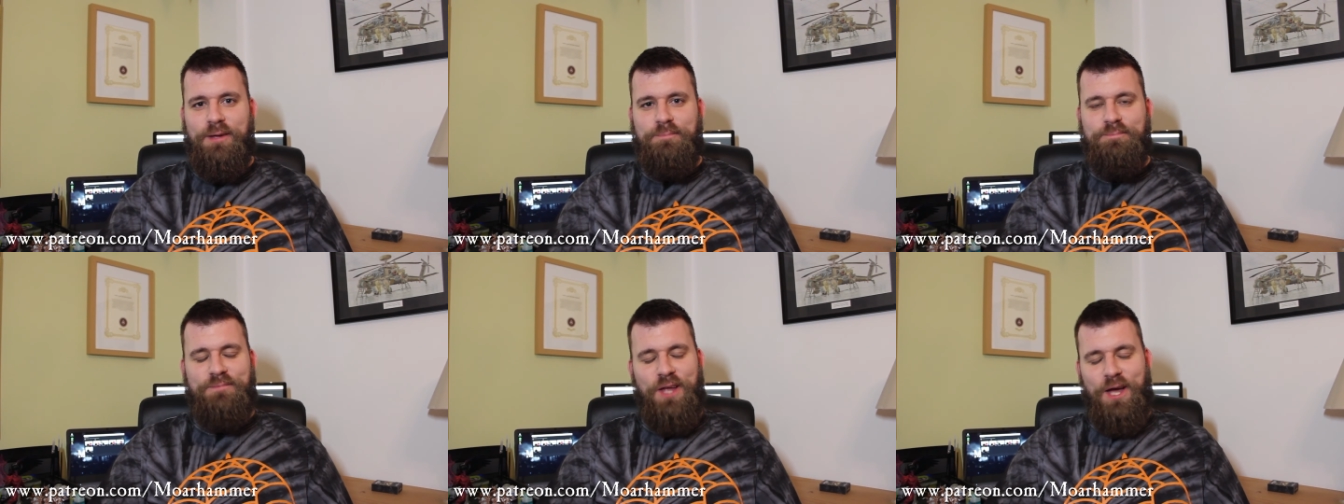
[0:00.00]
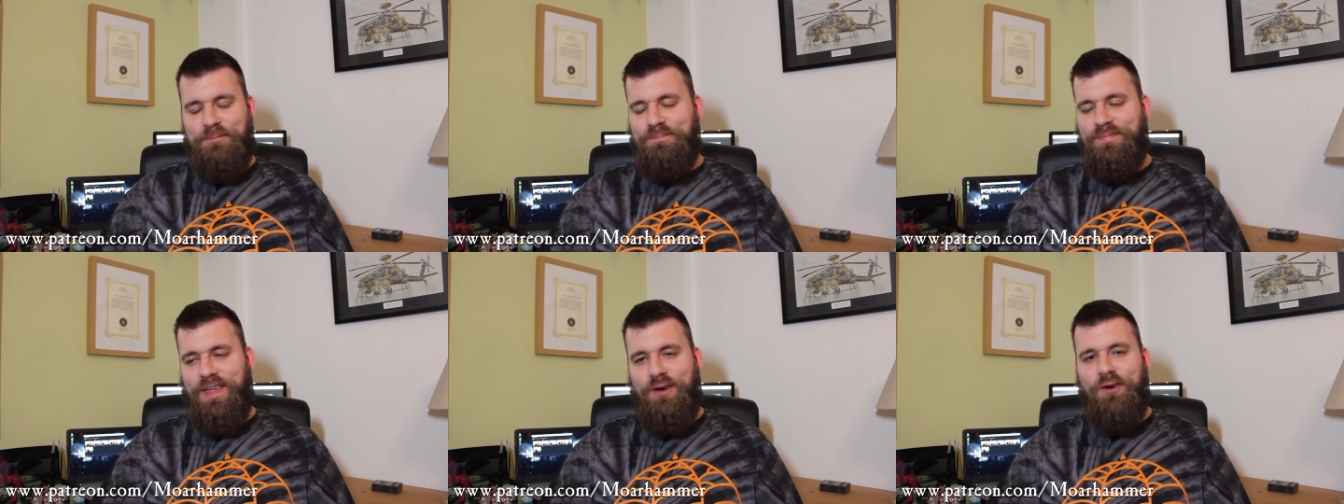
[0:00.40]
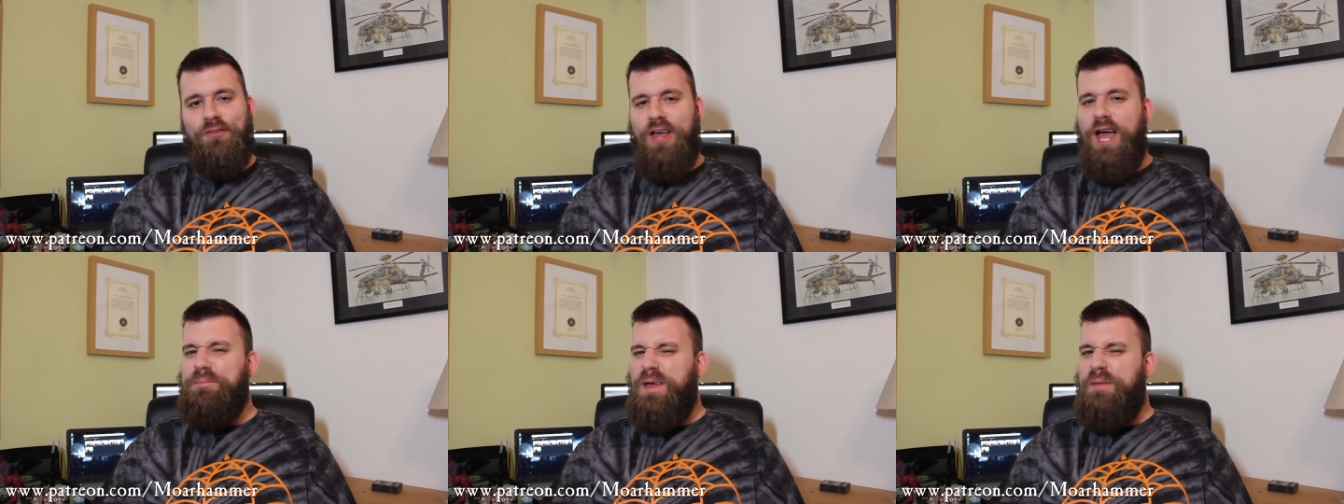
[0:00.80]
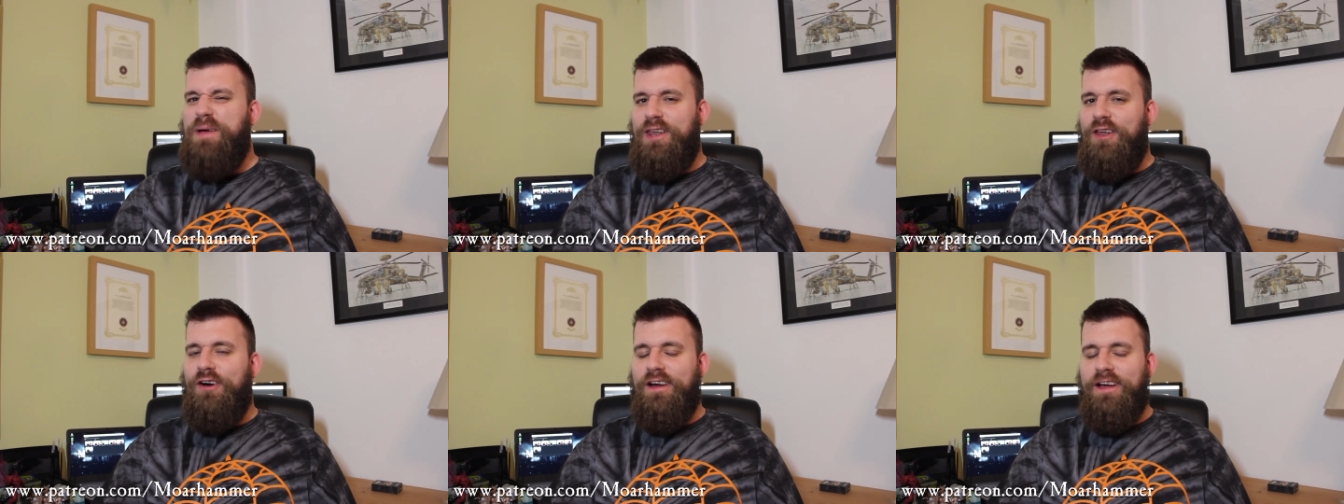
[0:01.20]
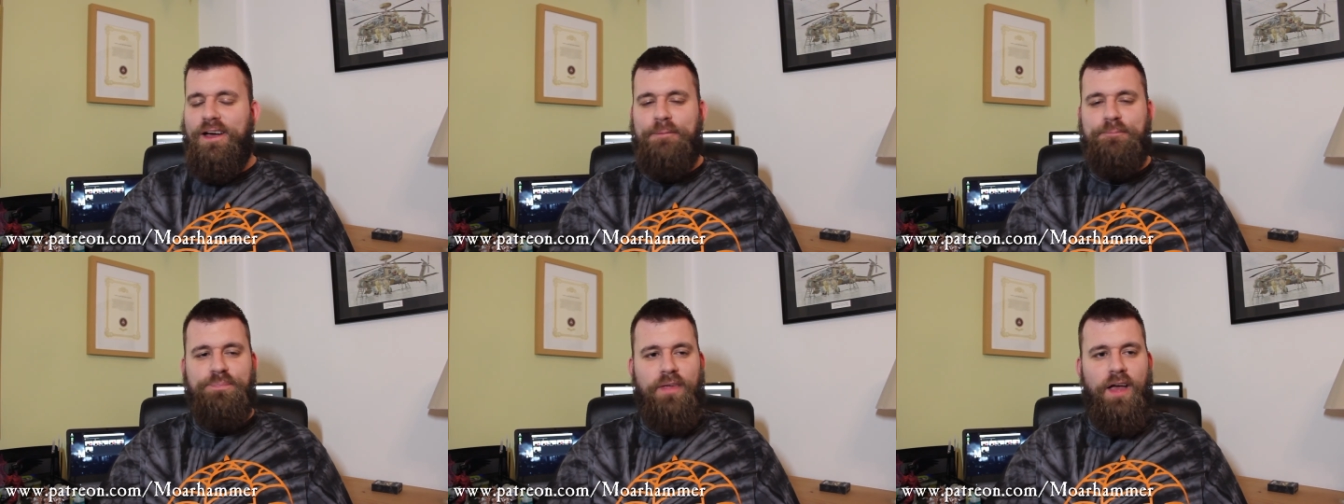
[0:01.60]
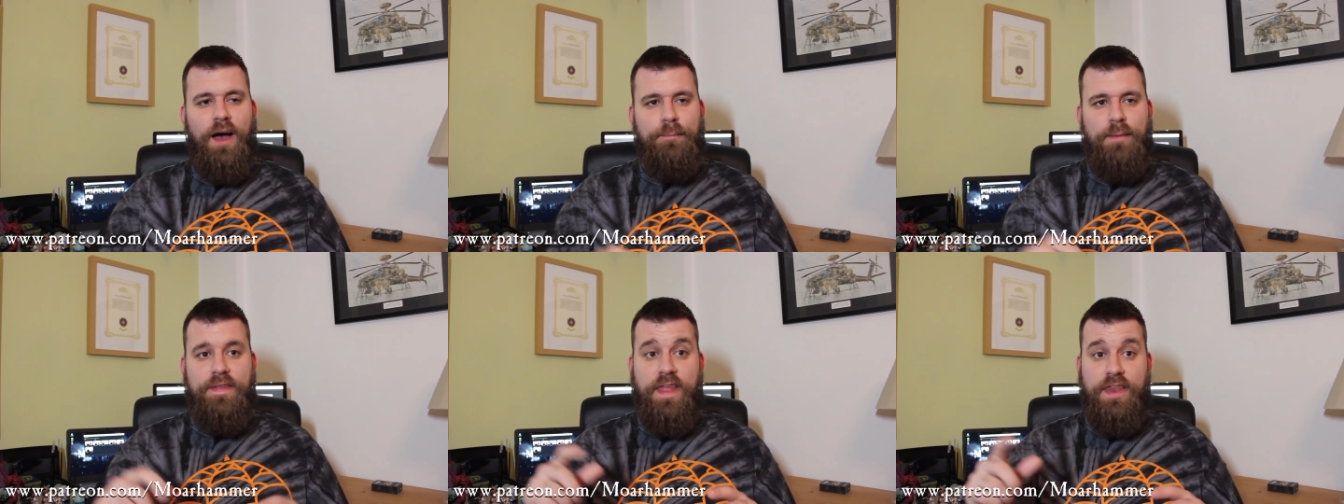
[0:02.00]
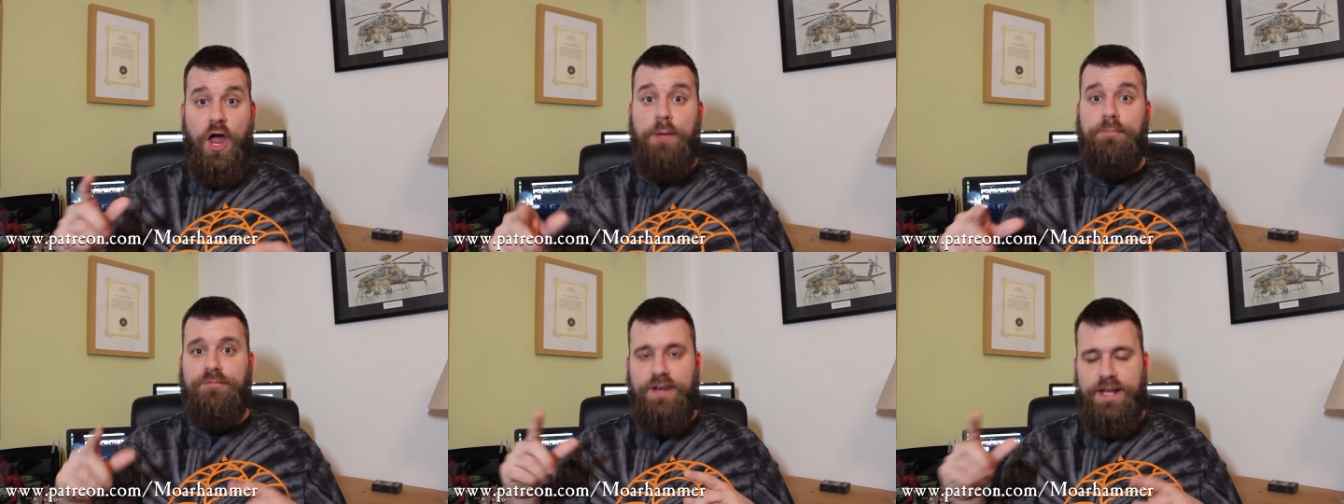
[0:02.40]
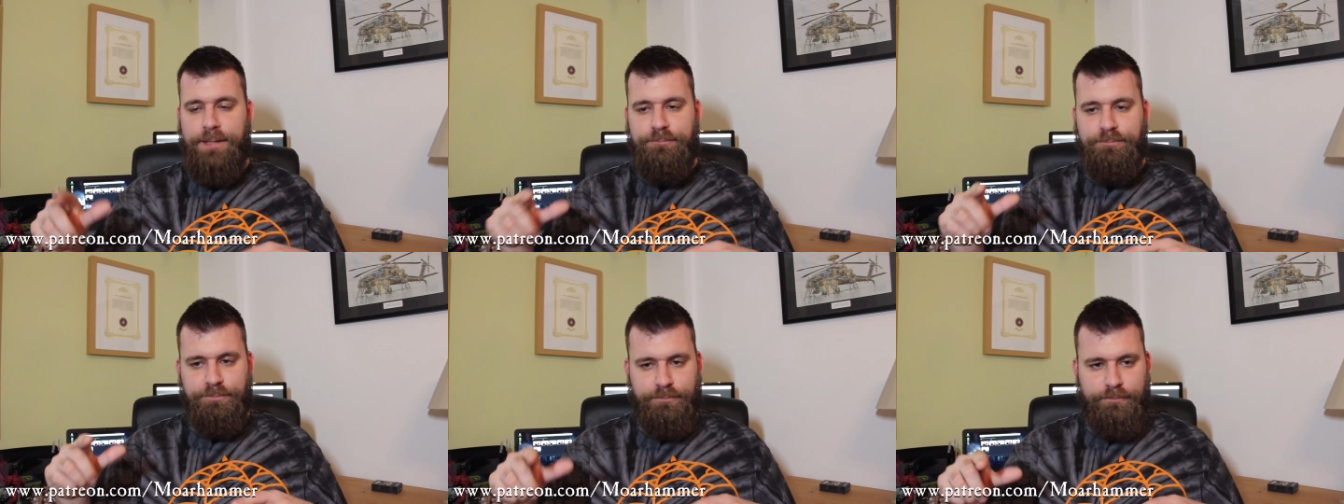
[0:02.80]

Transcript: No, it'll take me a bit longer, and then hopefully,